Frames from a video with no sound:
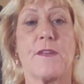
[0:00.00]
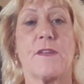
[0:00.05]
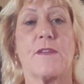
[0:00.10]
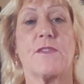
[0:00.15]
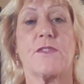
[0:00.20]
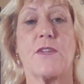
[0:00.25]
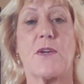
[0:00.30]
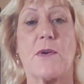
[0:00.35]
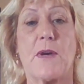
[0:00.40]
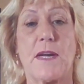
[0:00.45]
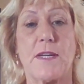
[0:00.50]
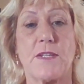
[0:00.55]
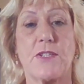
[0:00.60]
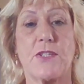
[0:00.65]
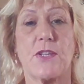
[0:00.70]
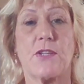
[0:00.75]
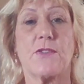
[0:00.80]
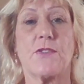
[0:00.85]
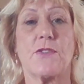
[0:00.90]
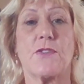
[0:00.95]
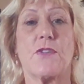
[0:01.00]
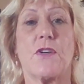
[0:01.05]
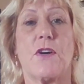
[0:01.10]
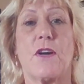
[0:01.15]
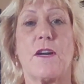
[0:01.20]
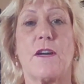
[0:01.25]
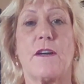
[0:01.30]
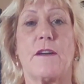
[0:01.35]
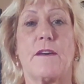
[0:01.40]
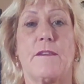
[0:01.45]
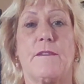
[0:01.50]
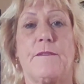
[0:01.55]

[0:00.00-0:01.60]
So I shall start